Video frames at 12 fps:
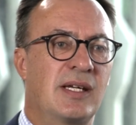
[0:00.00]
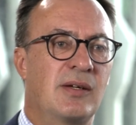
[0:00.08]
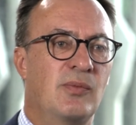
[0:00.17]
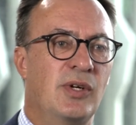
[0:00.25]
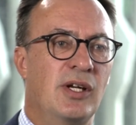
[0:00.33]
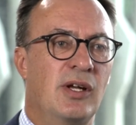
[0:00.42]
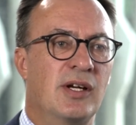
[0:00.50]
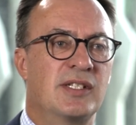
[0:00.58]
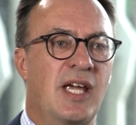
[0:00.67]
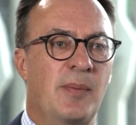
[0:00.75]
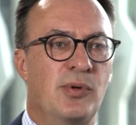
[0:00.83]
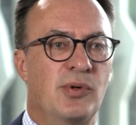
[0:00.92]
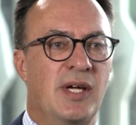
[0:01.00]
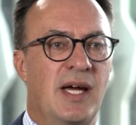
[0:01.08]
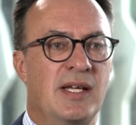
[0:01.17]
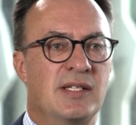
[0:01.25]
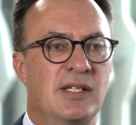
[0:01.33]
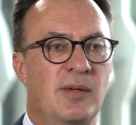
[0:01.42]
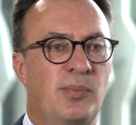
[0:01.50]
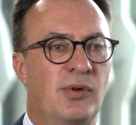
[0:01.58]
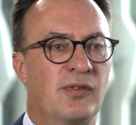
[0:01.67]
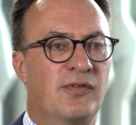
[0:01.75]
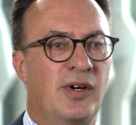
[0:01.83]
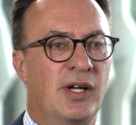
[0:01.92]
realised capital gains in the
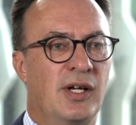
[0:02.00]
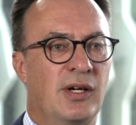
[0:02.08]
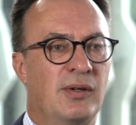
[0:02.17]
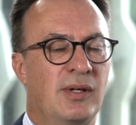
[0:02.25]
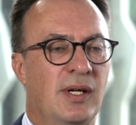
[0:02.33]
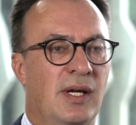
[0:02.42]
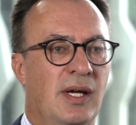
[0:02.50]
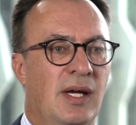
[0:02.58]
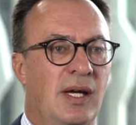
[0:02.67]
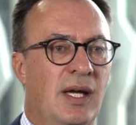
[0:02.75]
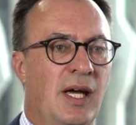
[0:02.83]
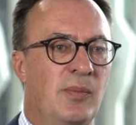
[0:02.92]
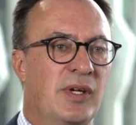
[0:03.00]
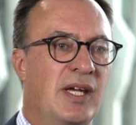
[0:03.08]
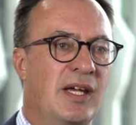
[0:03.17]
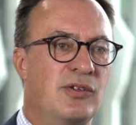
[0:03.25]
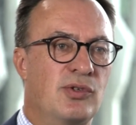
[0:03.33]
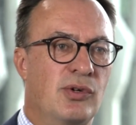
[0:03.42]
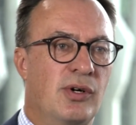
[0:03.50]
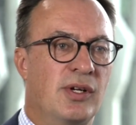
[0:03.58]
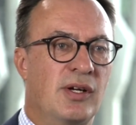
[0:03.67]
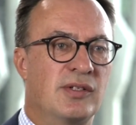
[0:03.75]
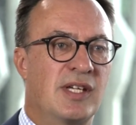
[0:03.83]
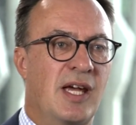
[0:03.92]
portfolio, and we can draw on
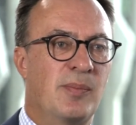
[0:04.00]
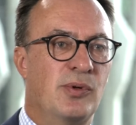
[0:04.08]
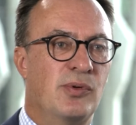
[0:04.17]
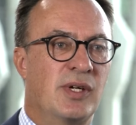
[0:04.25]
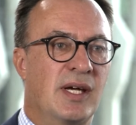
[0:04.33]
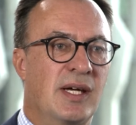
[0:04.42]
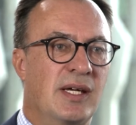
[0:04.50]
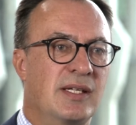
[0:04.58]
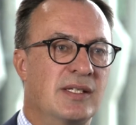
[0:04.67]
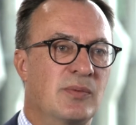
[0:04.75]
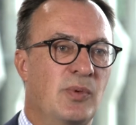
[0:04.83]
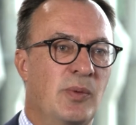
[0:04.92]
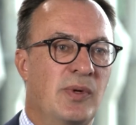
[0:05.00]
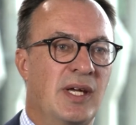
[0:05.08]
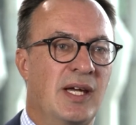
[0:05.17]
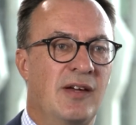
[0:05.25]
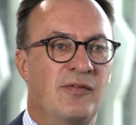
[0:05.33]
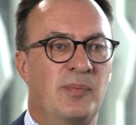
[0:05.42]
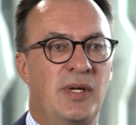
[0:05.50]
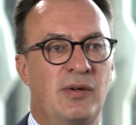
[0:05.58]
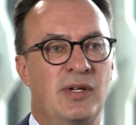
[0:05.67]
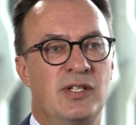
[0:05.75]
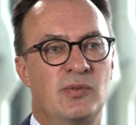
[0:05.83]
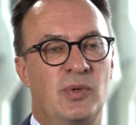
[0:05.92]
those capital gains when we have
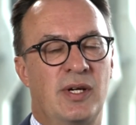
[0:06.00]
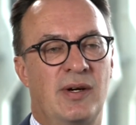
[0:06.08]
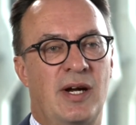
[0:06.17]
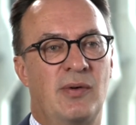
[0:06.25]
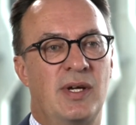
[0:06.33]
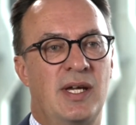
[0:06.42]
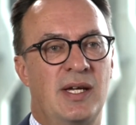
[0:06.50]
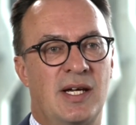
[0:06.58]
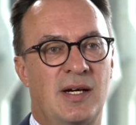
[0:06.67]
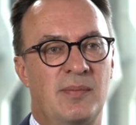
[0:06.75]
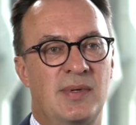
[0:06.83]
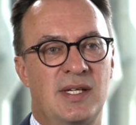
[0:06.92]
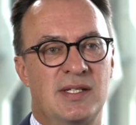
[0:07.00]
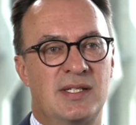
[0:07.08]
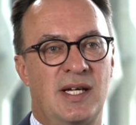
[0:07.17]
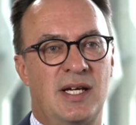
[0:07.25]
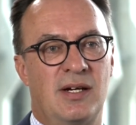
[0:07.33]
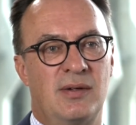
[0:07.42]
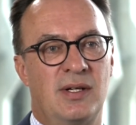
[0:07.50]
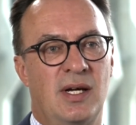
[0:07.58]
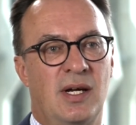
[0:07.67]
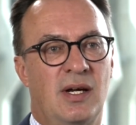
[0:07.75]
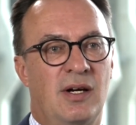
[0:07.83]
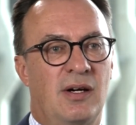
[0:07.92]
periods where our income is down,
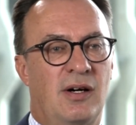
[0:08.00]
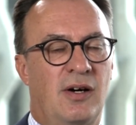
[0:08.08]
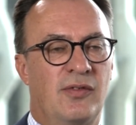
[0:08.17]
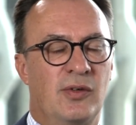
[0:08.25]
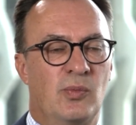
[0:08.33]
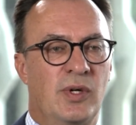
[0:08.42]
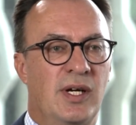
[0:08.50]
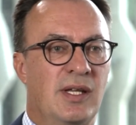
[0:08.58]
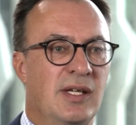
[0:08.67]
often where